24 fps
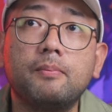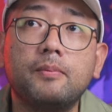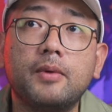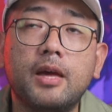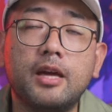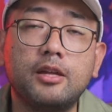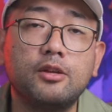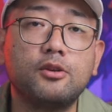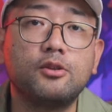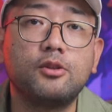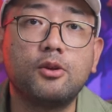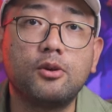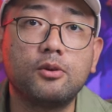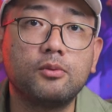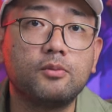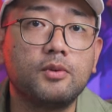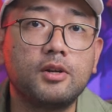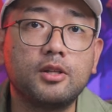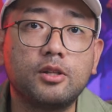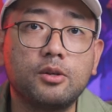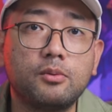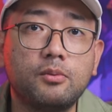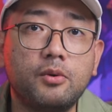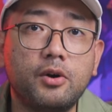and you don't
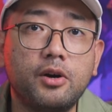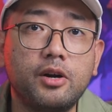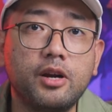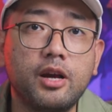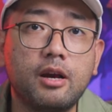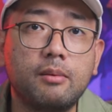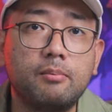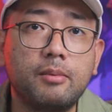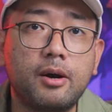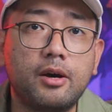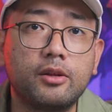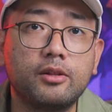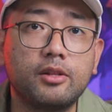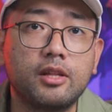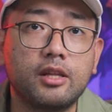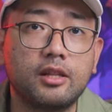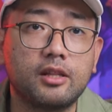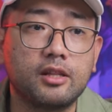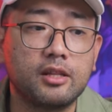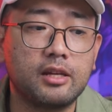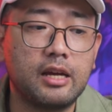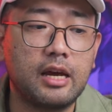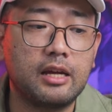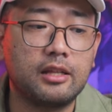want to worry about it
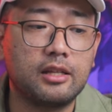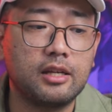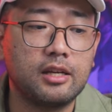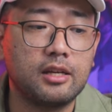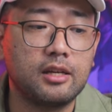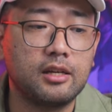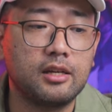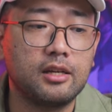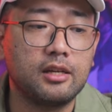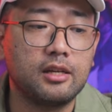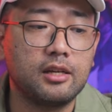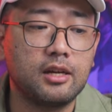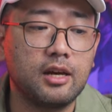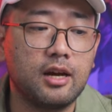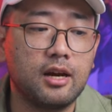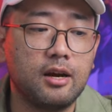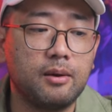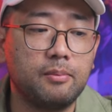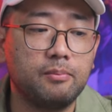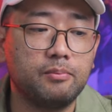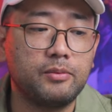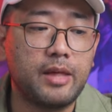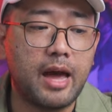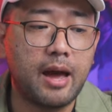getting
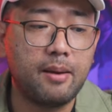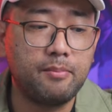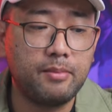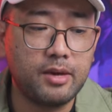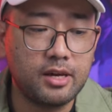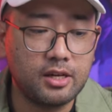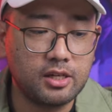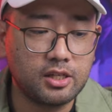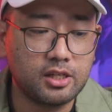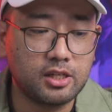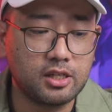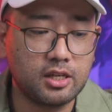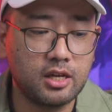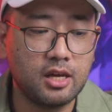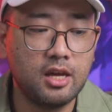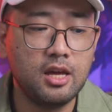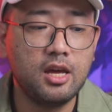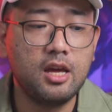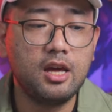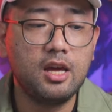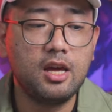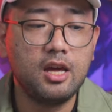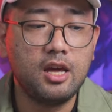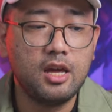damaged,
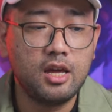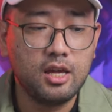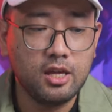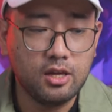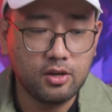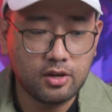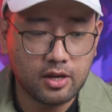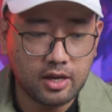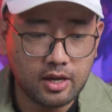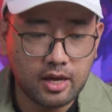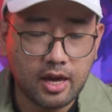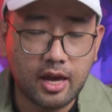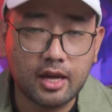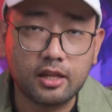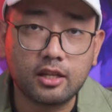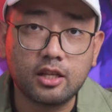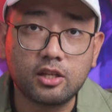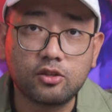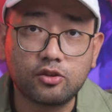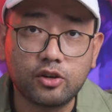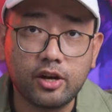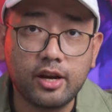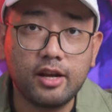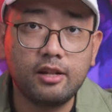you can get the
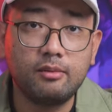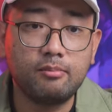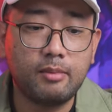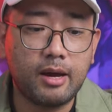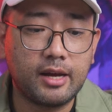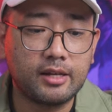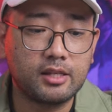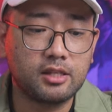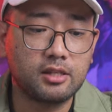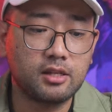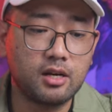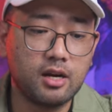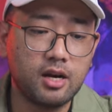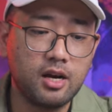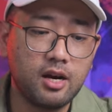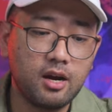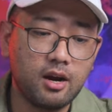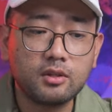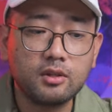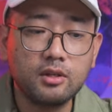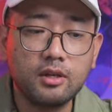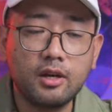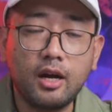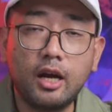
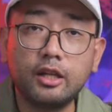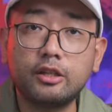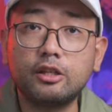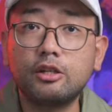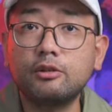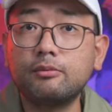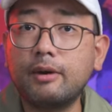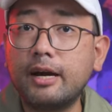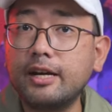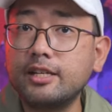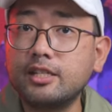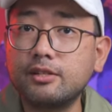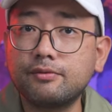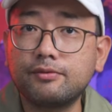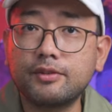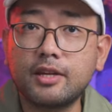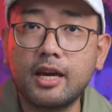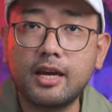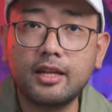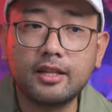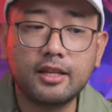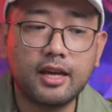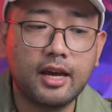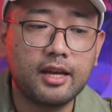Trailmaster. Otherwise, if you
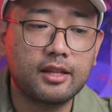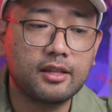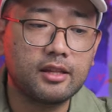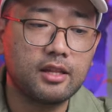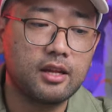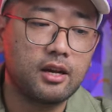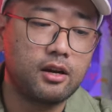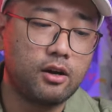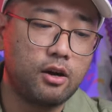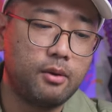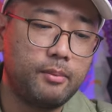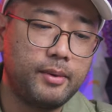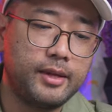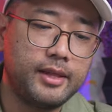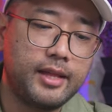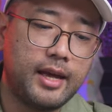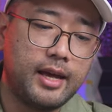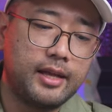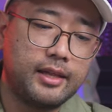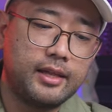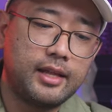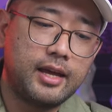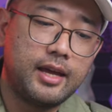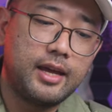can't get the
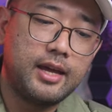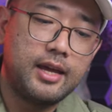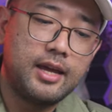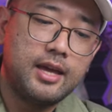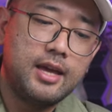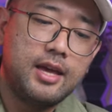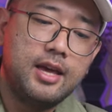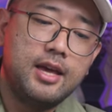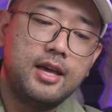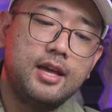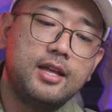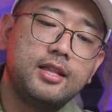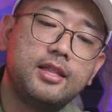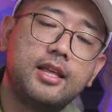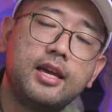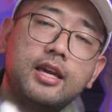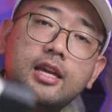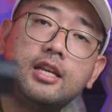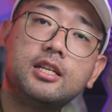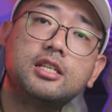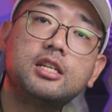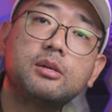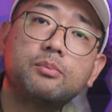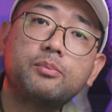Comandante, the
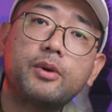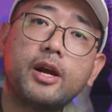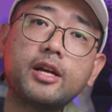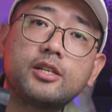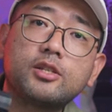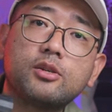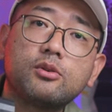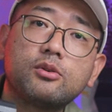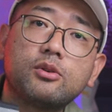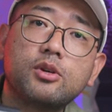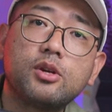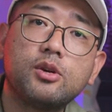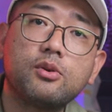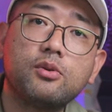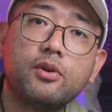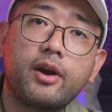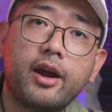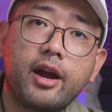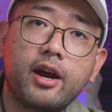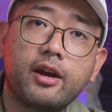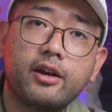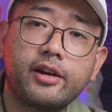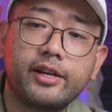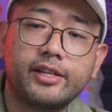Easypresso
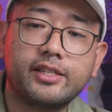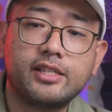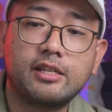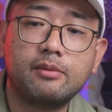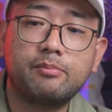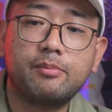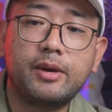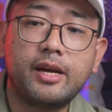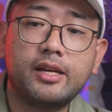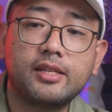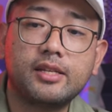Q-Air is the